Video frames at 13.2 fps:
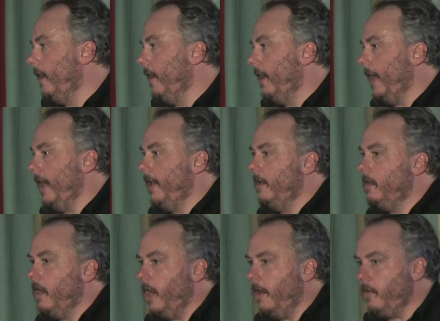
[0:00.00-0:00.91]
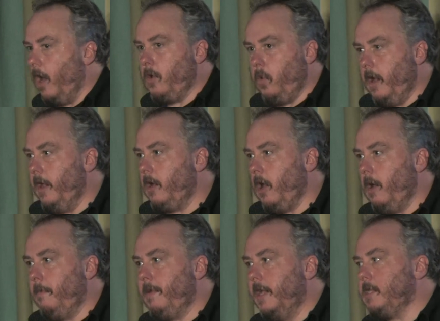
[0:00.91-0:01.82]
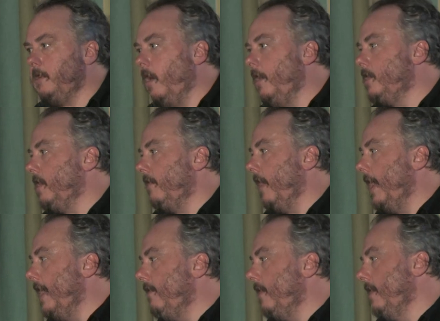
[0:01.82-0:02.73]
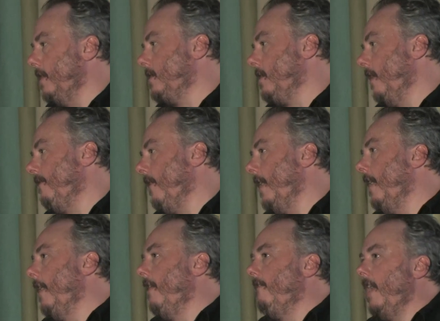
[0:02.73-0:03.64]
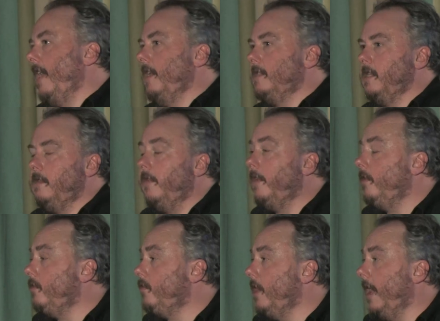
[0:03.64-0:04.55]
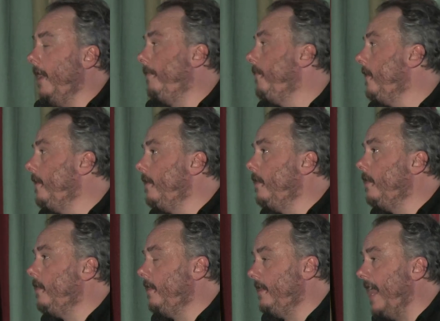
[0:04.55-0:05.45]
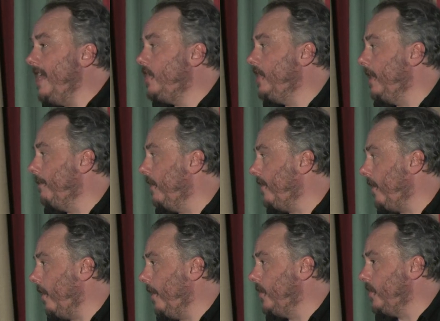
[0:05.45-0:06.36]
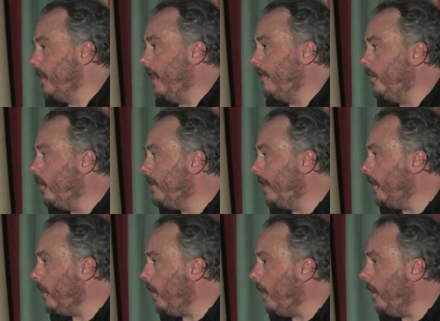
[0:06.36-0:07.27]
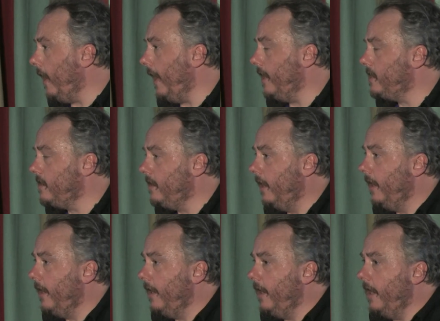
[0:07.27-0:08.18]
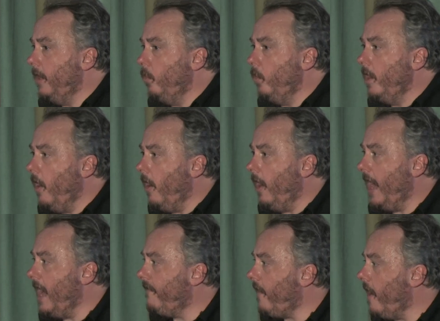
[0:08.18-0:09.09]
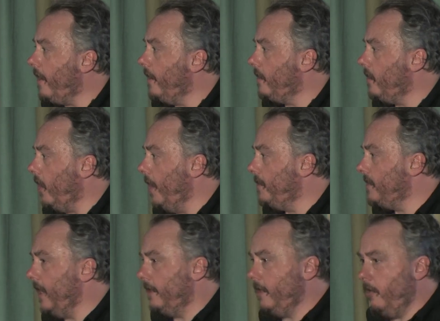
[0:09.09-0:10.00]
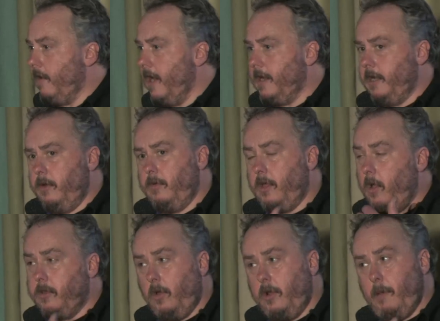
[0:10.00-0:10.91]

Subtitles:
And I've got quite a complex knowledge of it, even things like Thales and Dacian mythology. I've looked at it all, and we all have archetypes that directly, although they're